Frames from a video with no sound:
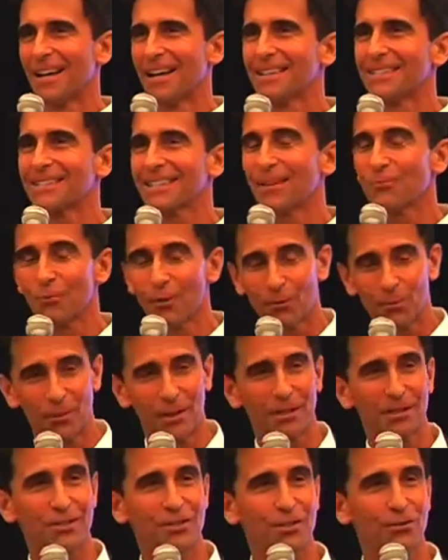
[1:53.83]
I said, "Well,
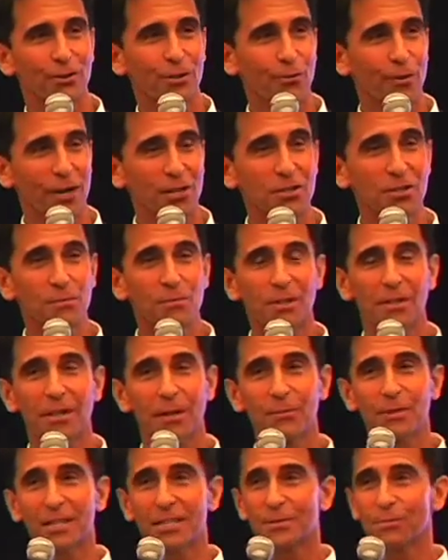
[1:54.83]
Bill, it's a good question, but
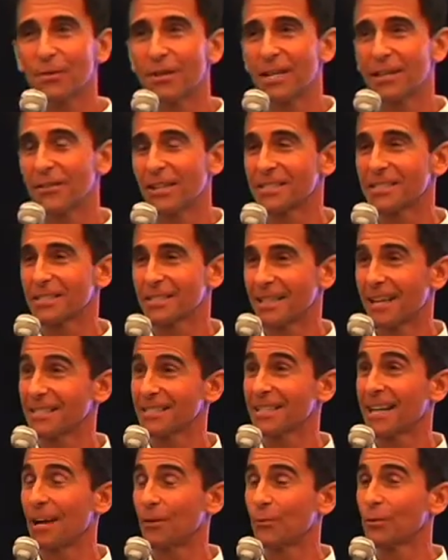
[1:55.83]
let me explain.
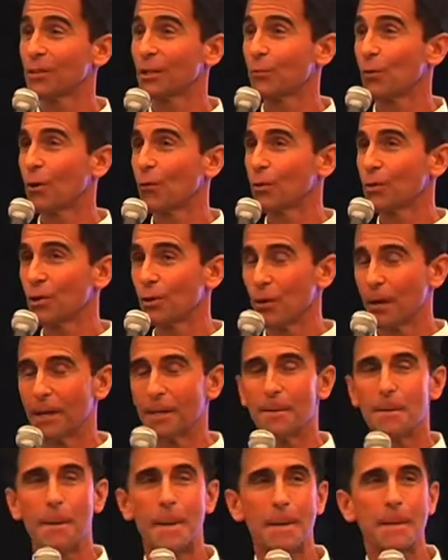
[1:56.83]
That's not really what we're
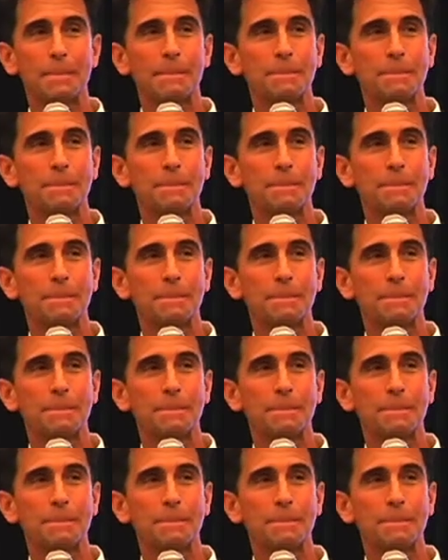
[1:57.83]
doing."